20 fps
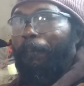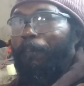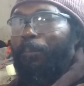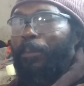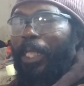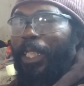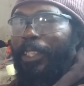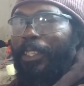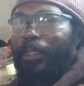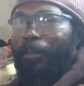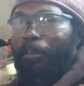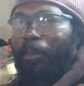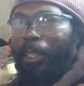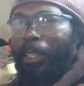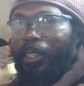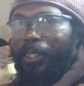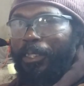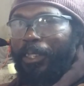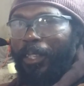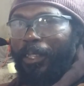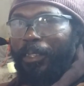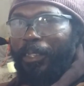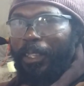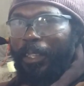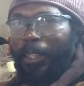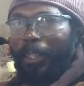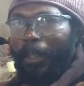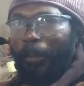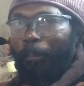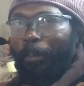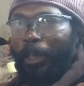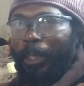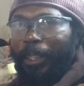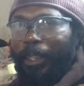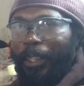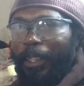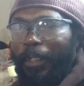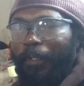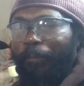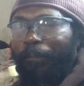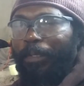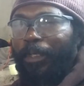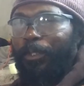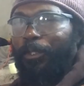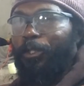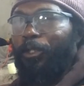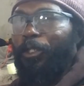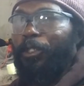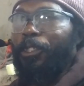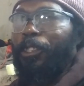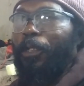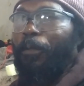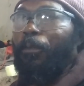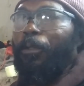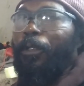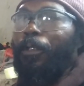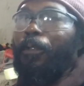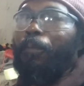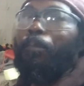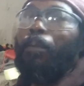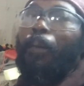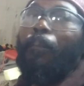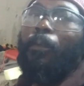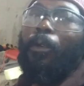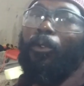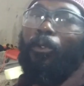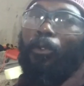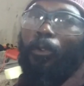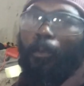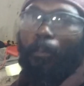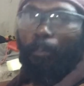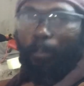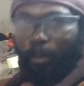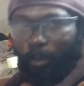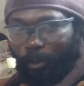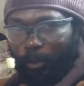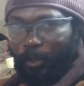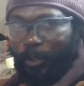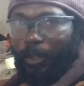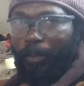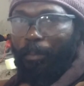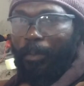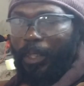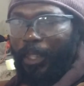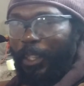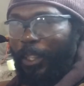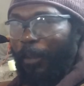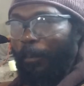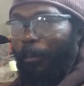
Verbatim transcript: Daniel Marshall there upon the infrastructure work for my own project, but there,